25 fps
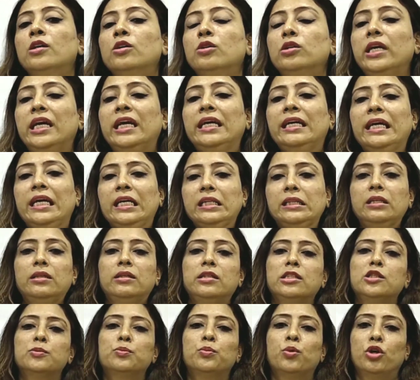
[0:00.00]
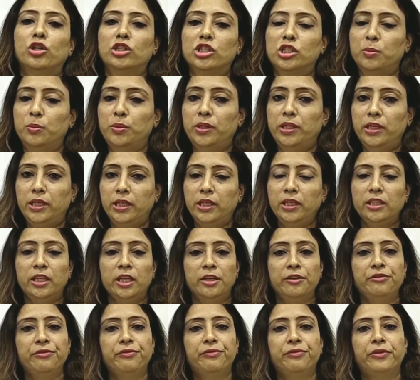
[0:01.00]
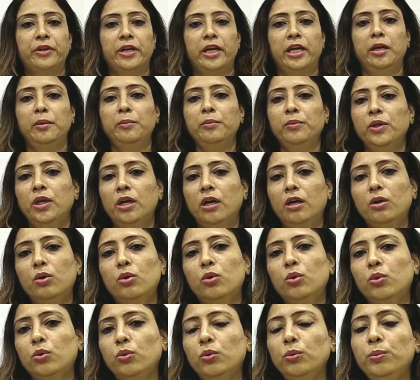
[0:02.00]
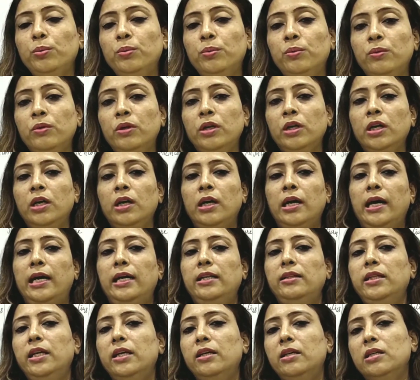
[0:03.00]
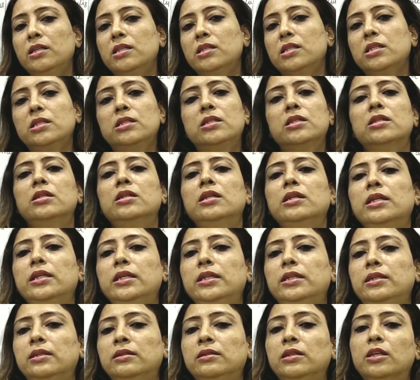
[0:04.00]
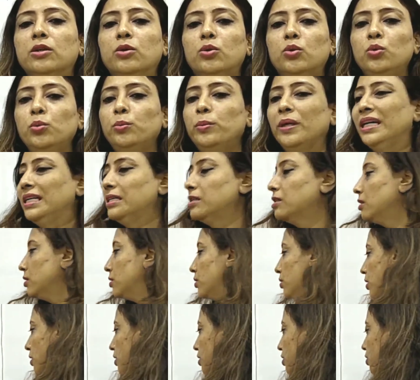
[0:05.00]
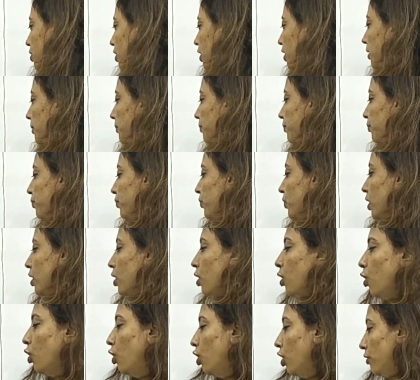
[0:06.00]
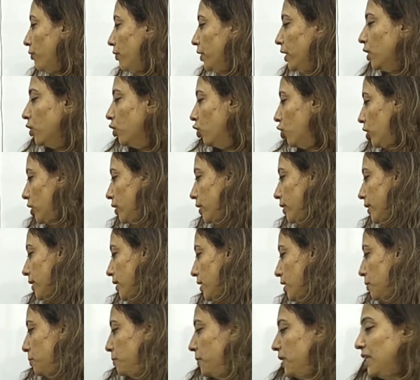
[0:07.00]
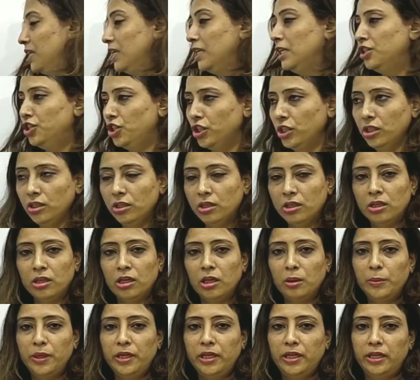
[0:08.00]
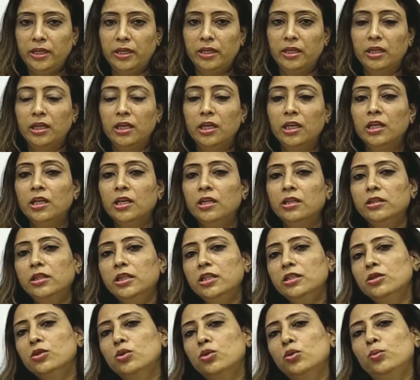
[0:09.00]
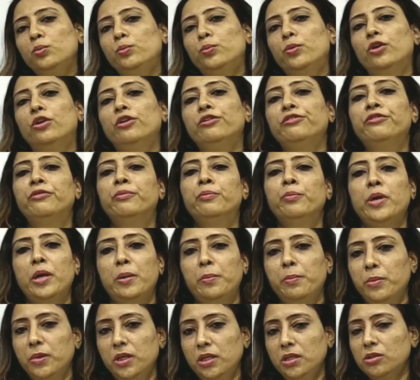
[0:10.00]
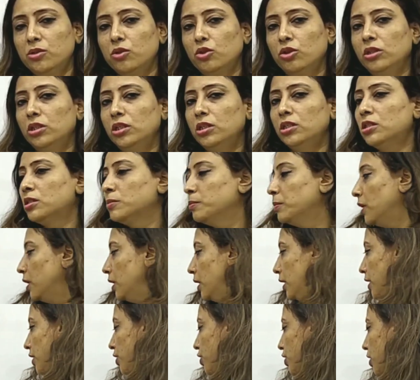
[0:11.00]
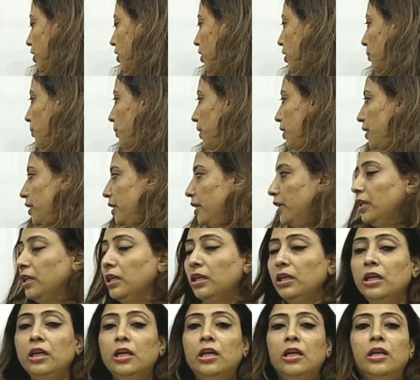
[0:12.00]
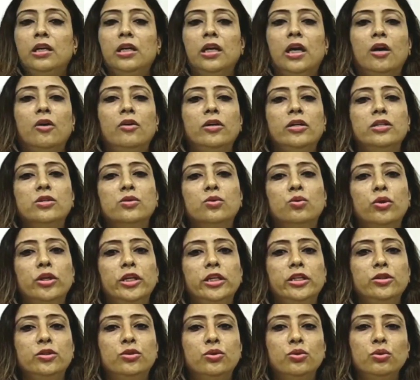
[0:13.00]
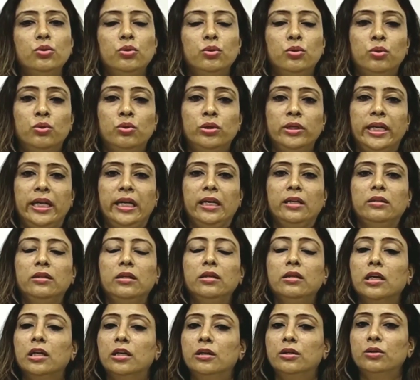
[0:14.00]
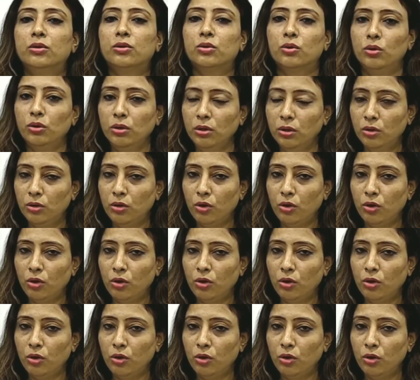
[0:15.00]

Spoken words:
They take the responsibility, they frame a group and they consider it the group as a trustee, or we call it as managing committee. This group of members or this managing committee now is going to take the control